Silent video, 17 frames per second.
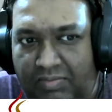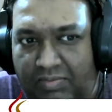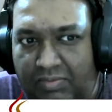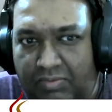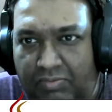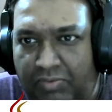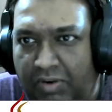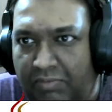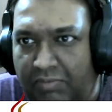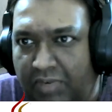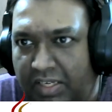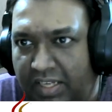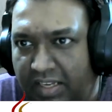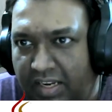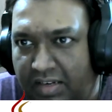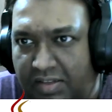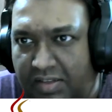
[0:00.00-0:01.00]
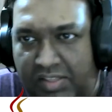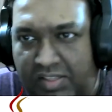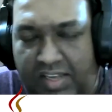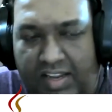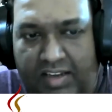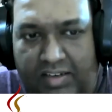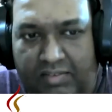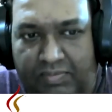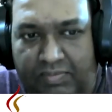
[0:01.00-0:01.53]
from what I
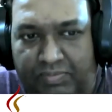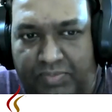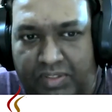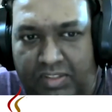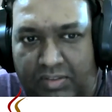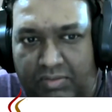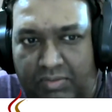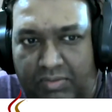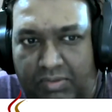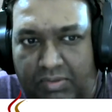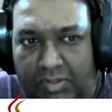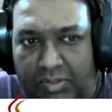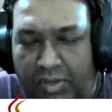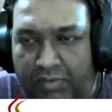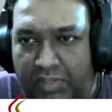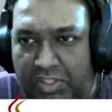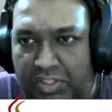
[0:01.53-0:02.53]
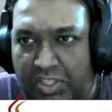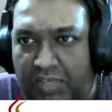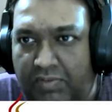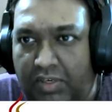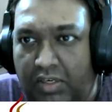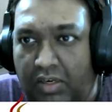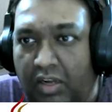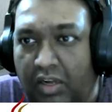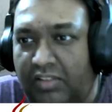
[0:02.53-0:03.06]
understand, uh, you have achieved a
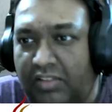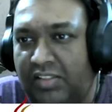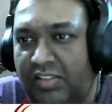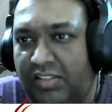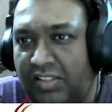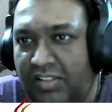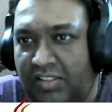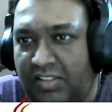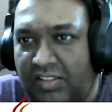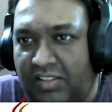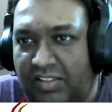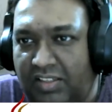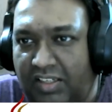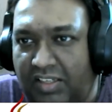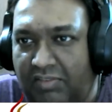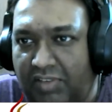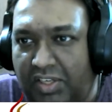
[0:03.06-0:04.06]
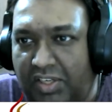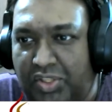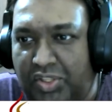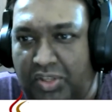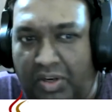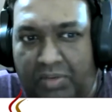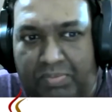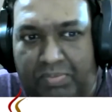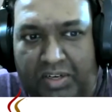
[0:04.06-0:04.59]
lot in a very
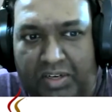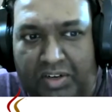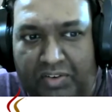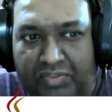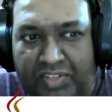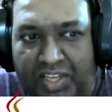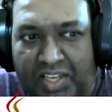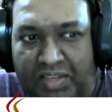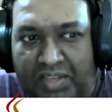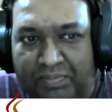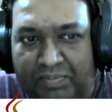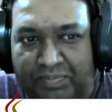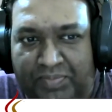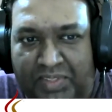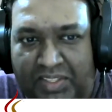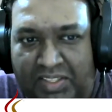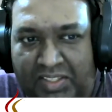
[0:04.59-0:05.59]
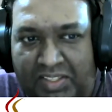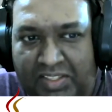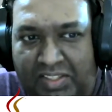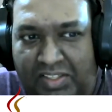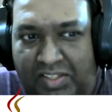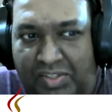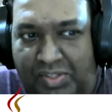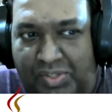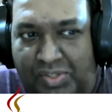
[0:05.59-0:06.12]
short period of time.
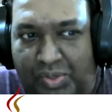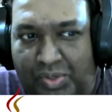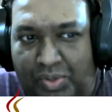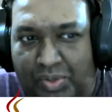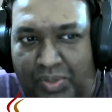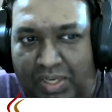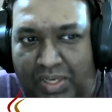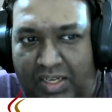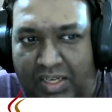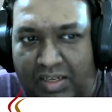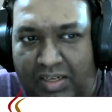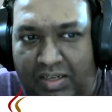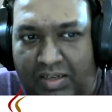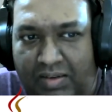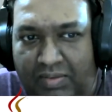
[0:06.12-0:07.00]
So, uh,